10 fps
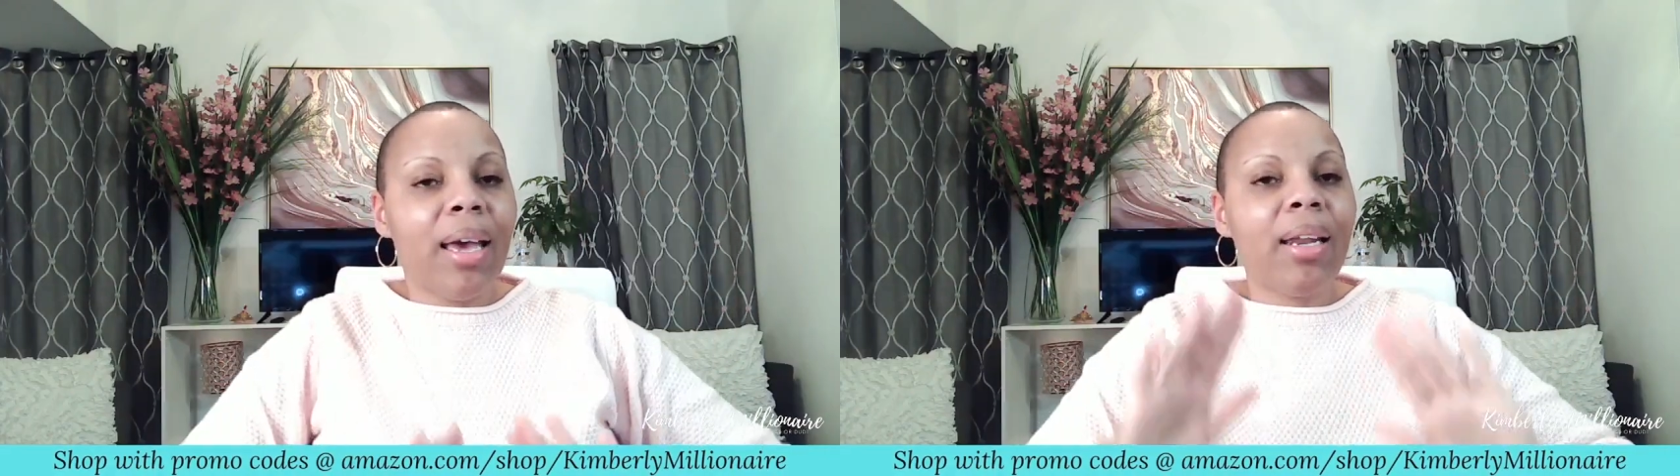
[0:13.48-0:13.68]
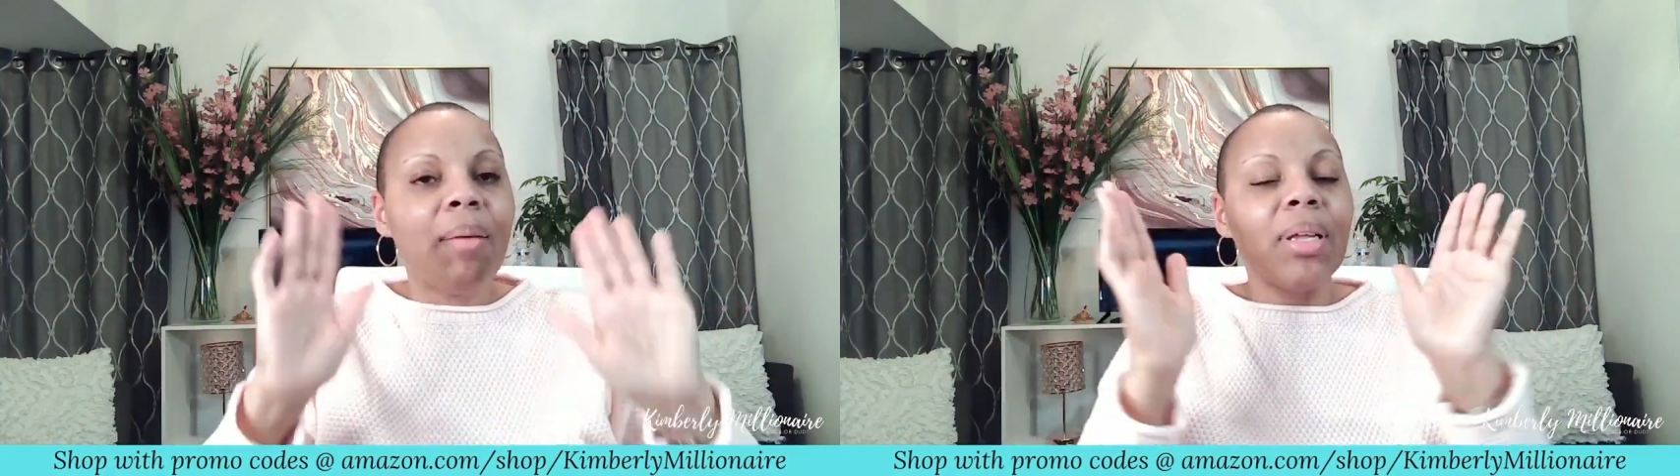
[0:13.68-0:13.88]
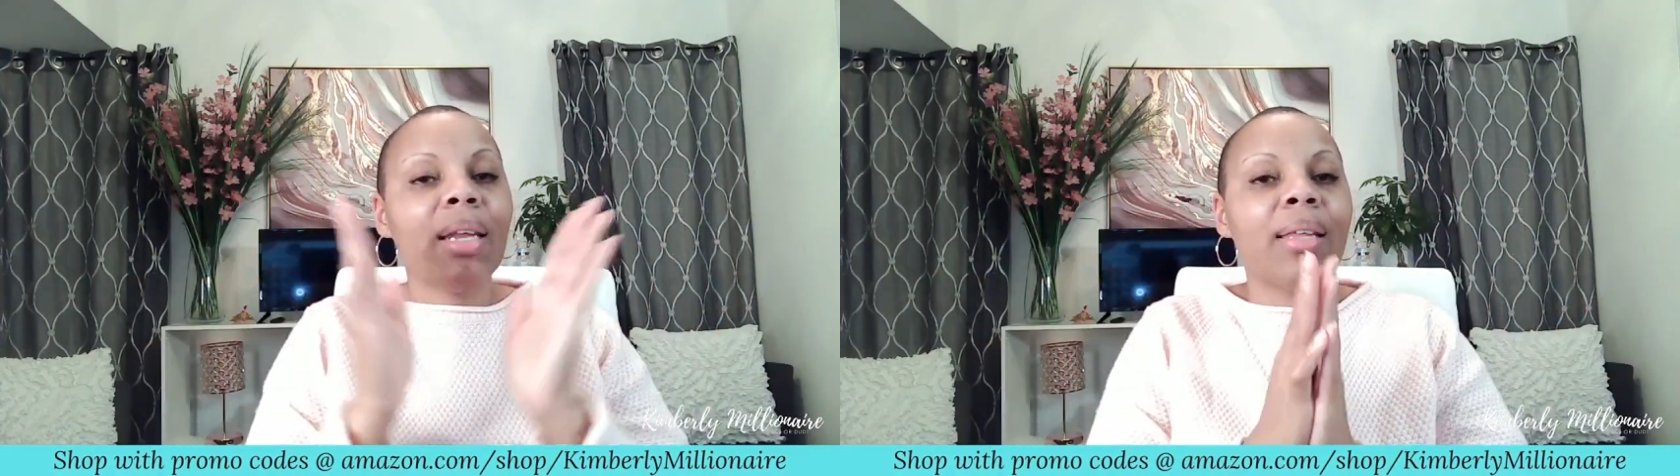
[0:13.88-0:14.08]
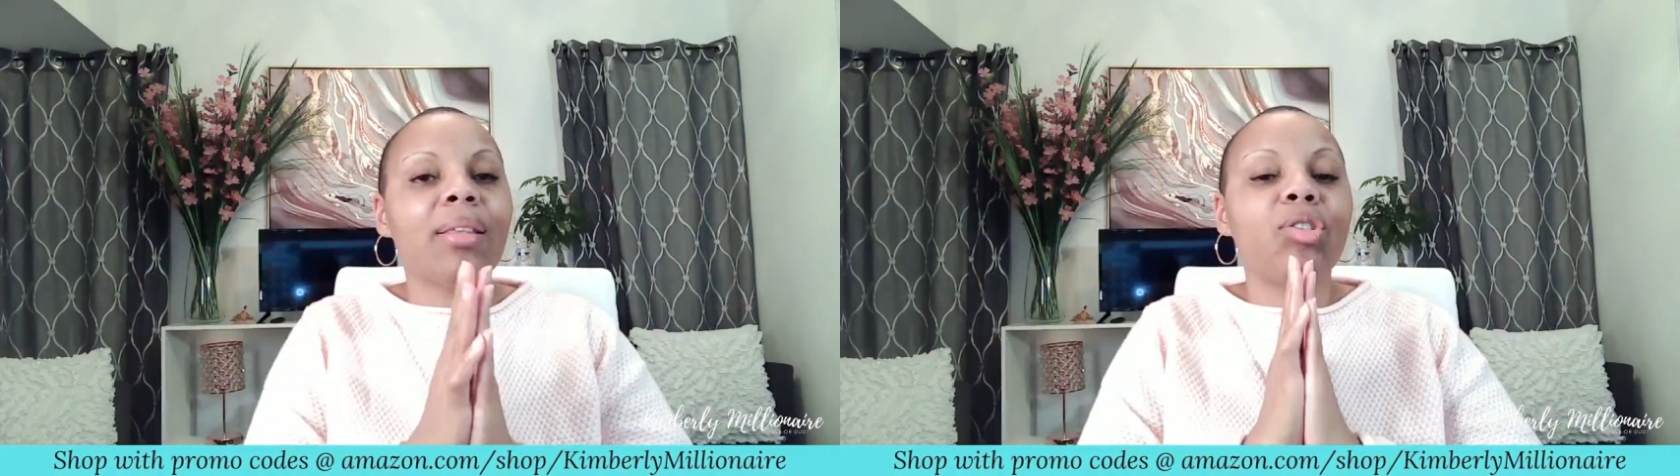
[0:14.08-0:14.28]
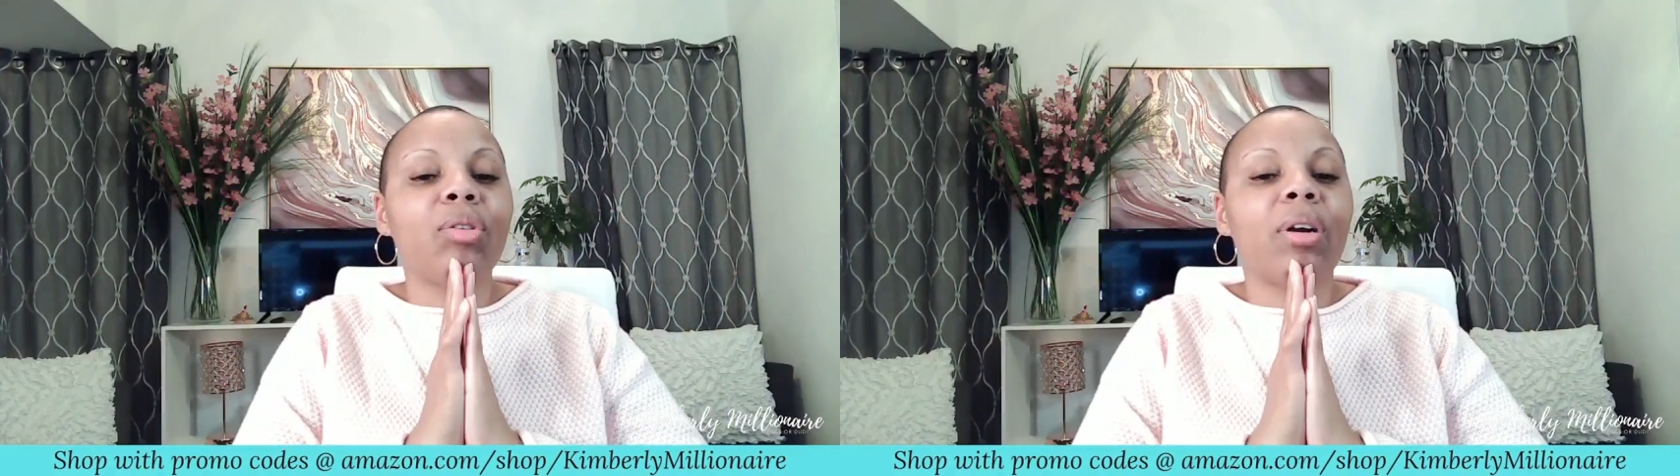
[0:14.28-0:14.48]
and I'm glad
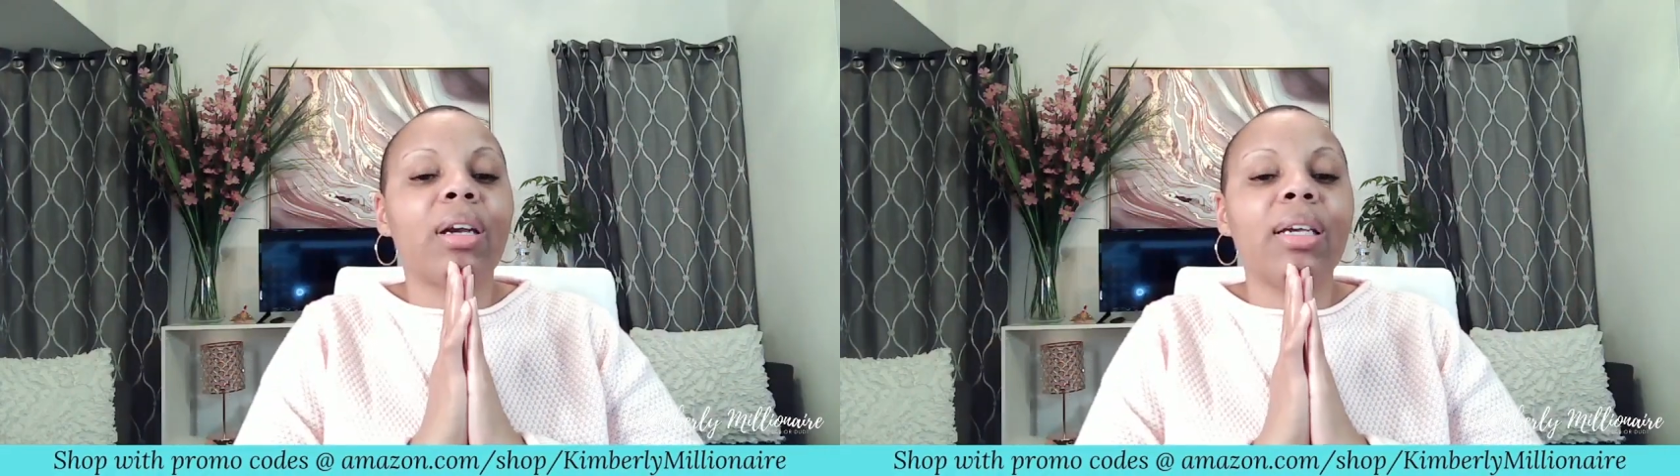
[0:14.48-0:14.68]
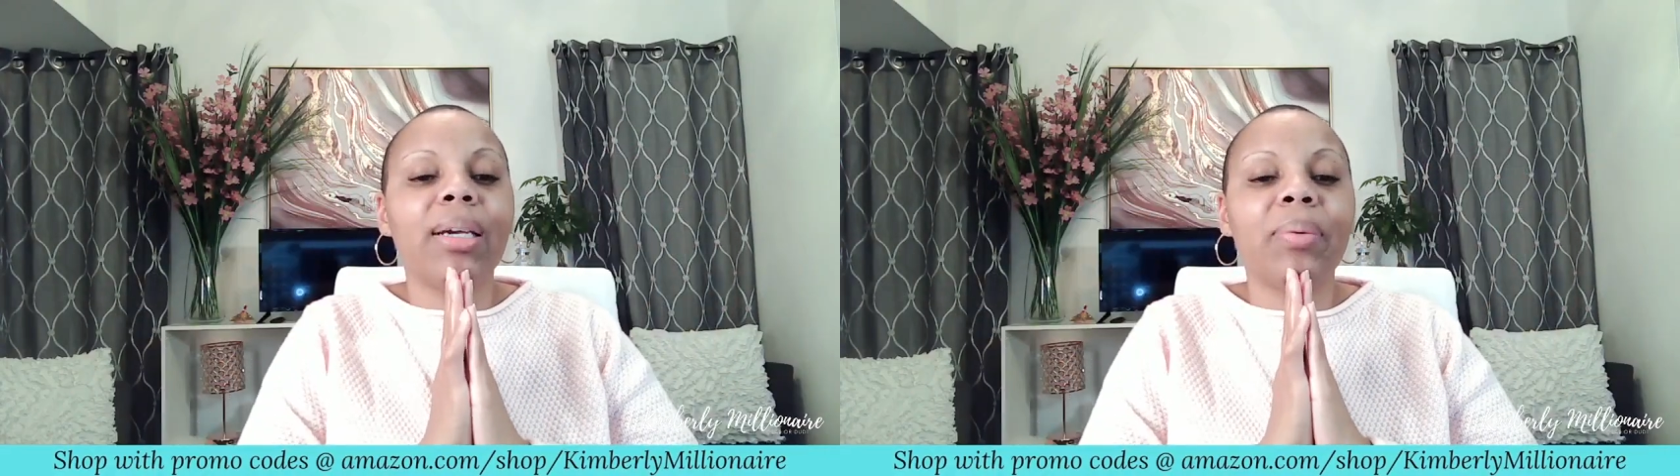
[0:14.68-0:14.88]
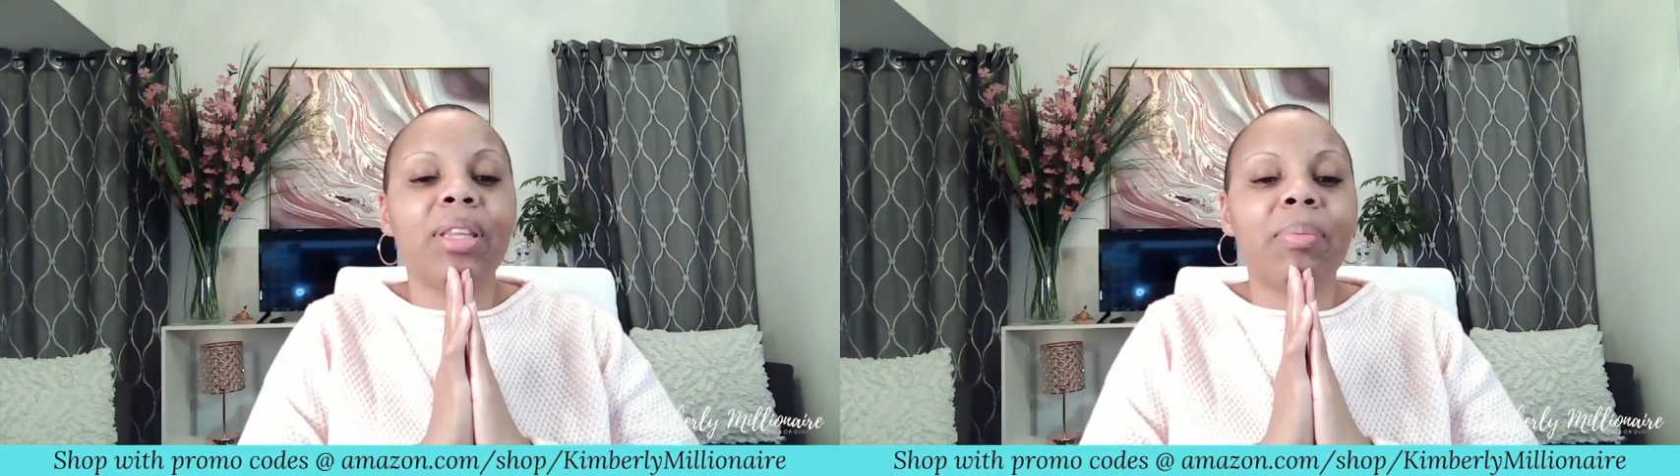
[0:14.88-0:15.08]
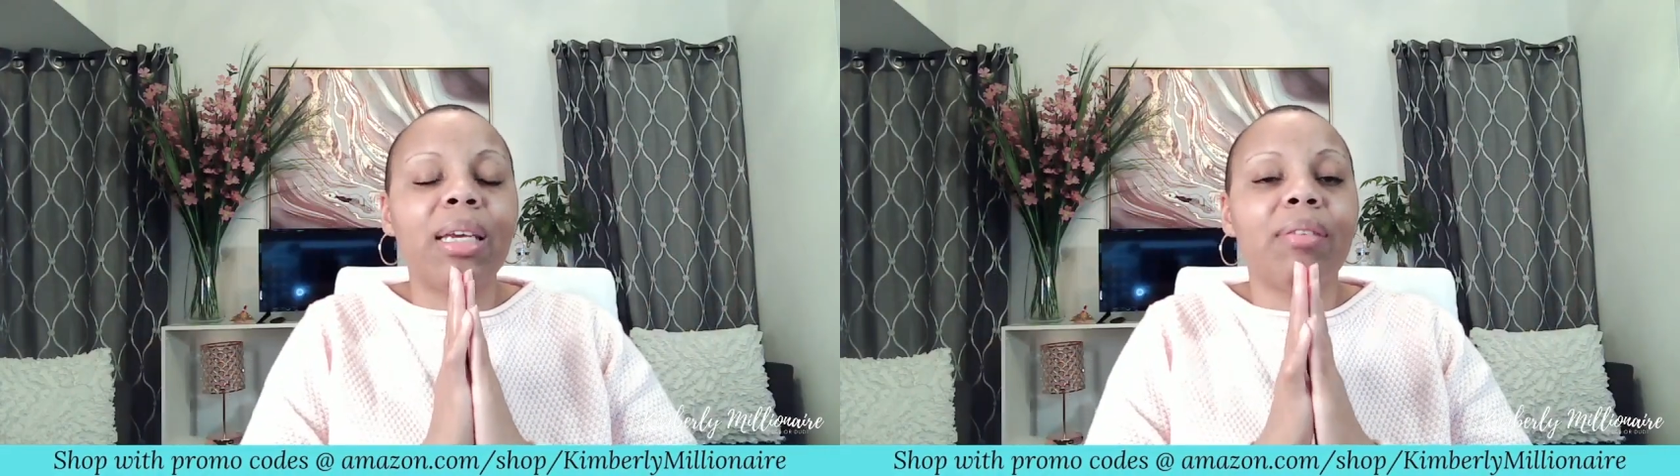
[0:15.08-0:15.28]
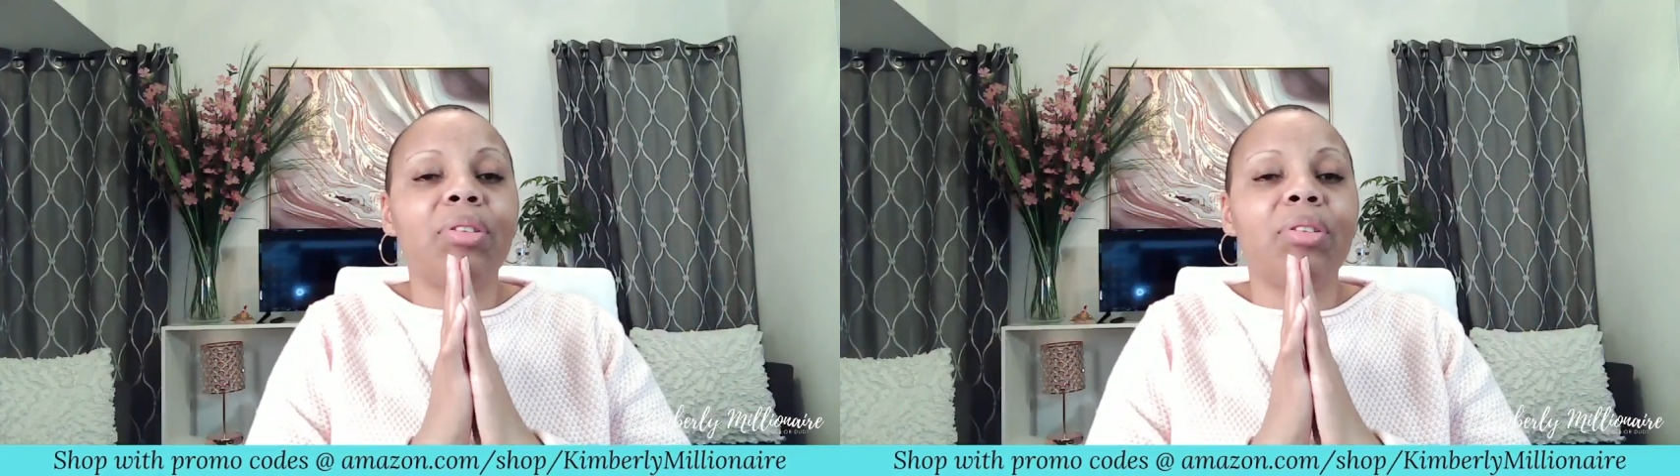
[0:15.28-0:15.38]
that you are here with me.